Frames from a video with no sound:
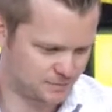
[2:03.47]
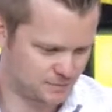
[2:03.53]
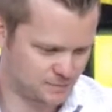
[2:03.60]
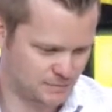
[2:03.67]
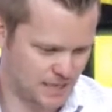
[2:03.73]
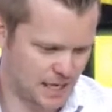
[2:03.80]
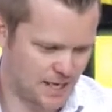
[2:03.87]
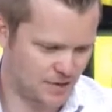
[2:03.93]

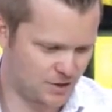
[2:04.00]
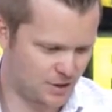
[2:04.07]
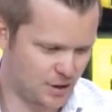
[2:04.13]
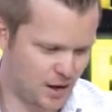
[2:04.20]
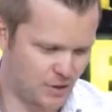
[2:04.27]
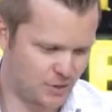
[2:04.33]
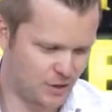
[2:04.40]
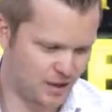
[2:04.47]
I don't know.
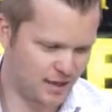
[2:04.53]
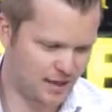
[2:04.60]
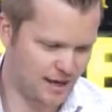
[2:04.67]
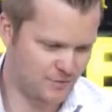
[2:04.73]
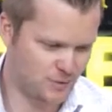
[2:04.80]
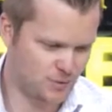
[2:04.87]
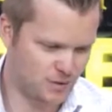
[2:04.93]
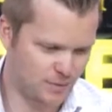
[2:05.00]
I thought I'd
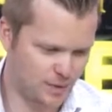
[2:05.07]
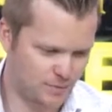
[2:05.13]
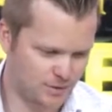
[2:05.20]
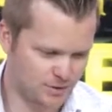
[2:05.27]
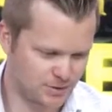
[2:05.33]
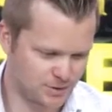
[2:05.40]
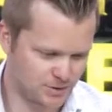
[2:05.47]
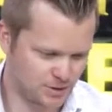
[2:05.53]
have you come up
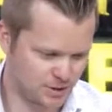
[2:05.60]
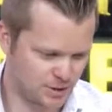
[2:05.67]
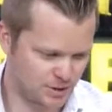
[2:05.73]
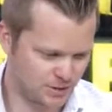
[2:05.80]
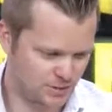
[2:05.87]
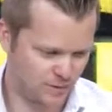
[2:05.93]
here and do the show.